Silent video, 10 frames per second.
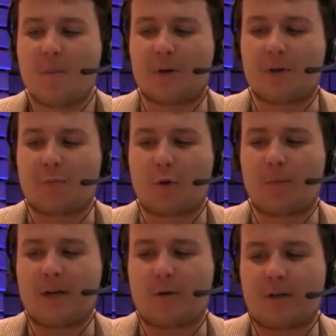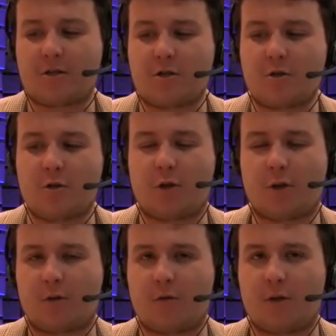but probably a question you
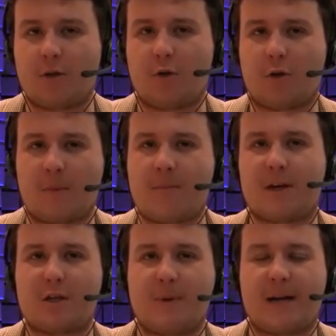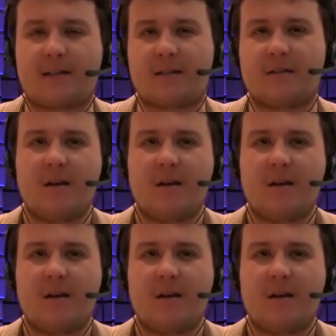could maybe expect is,